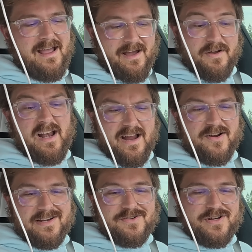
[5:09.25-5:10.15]
I've got air
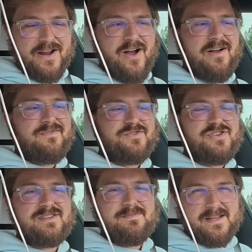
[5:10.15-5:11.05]
conditioning off
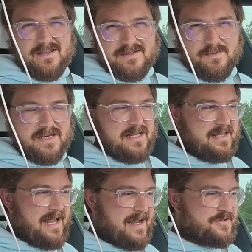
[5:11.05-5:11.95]
just because we need
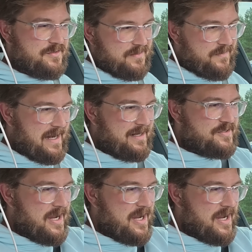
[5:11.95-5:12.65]
the extra advantage.